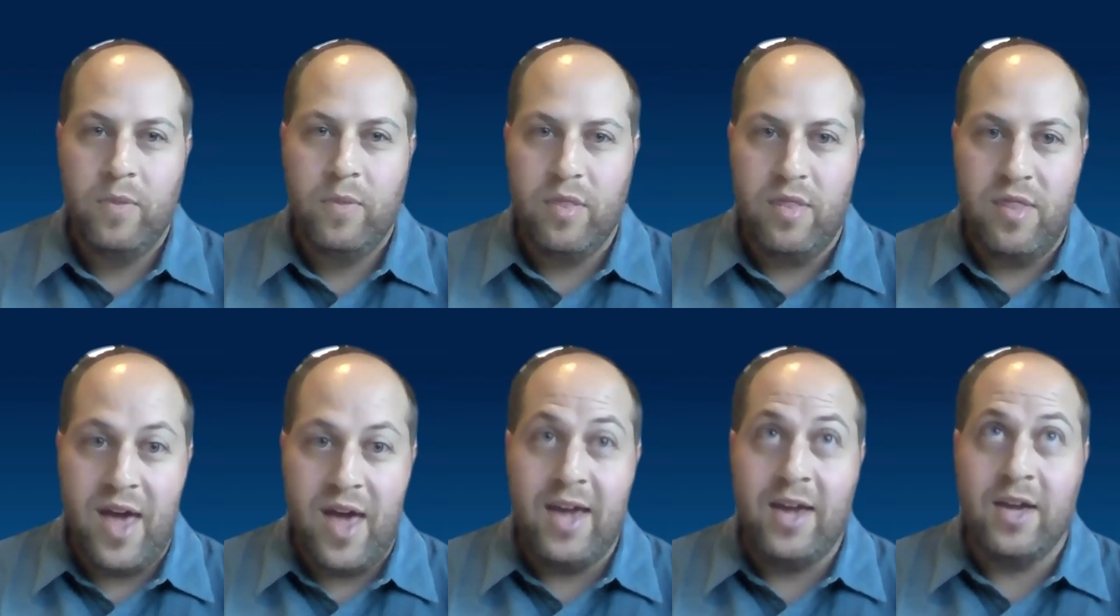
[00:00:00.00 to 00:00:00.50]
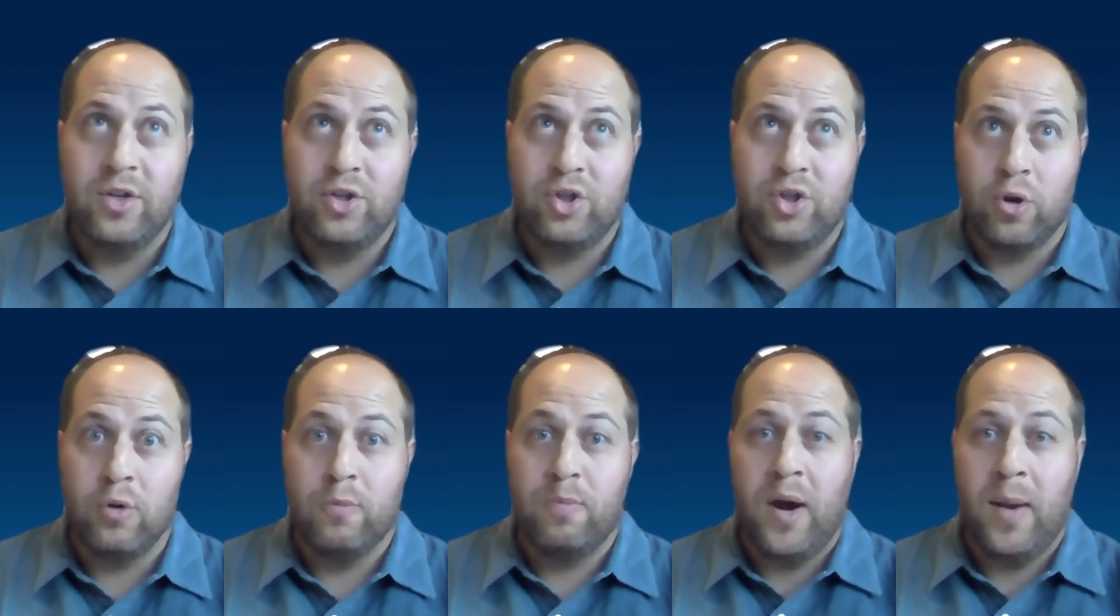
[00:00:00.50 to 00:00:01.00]
they in
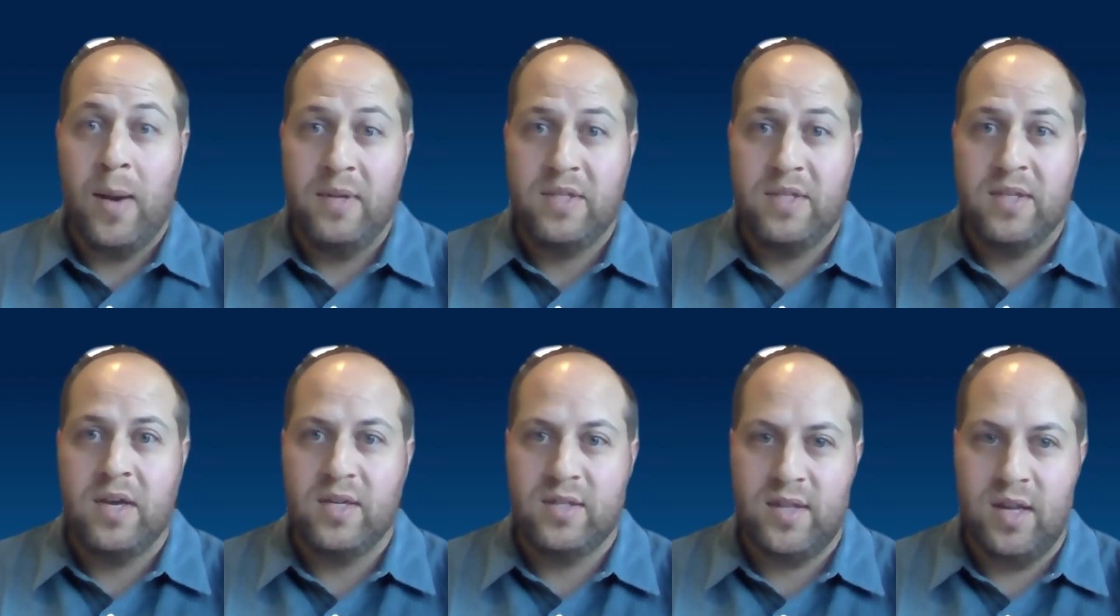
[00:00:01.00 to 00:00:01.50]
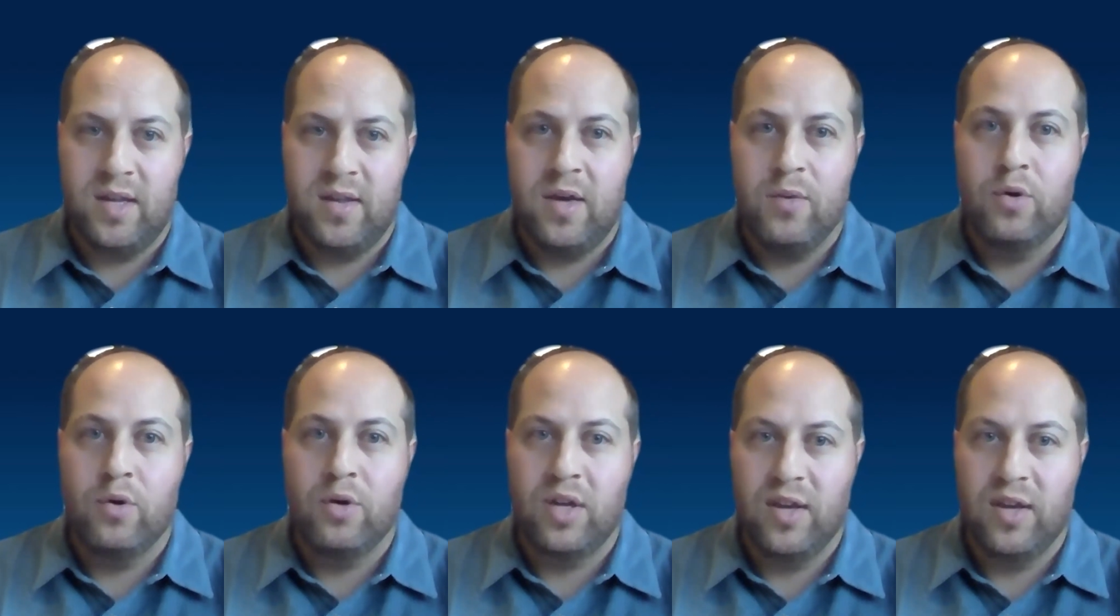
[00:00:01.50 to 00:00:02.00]
turn promise us that they
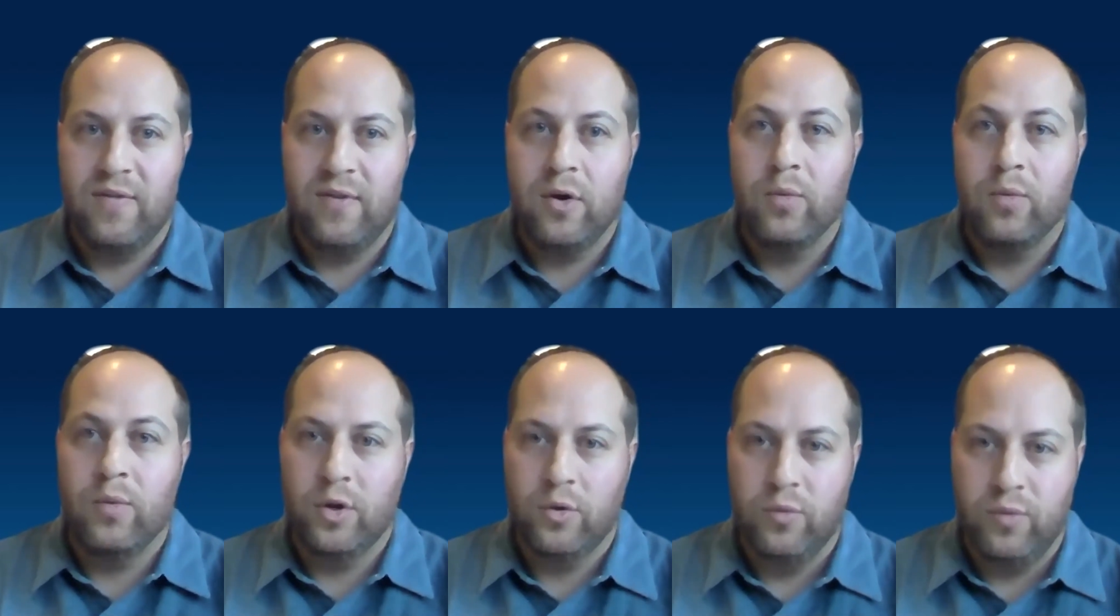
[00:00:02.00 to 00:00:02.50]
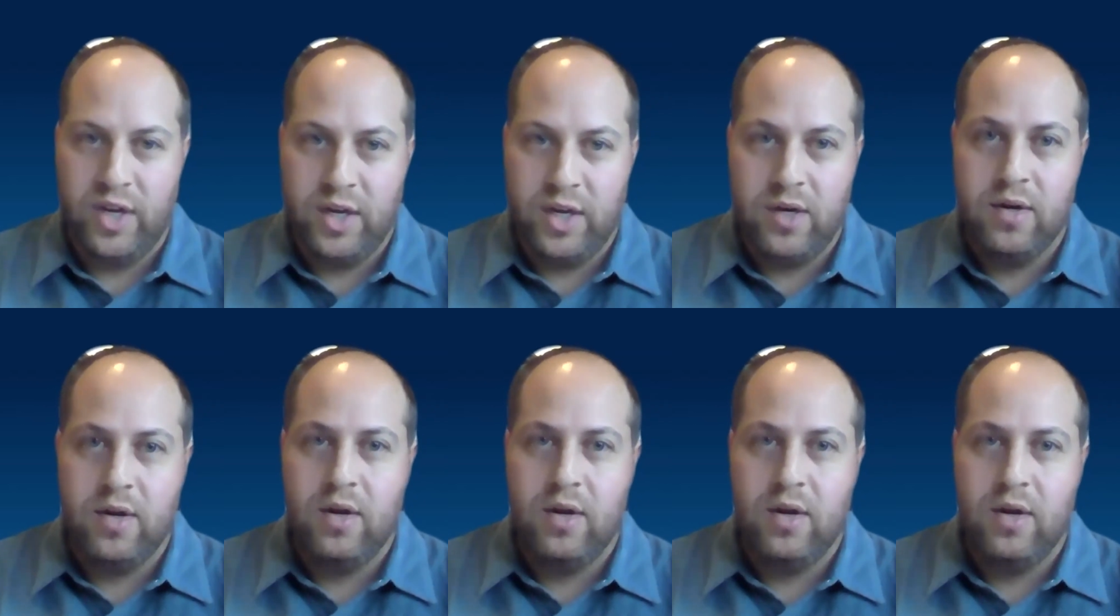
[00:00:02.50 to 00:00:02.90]
will give it a real read.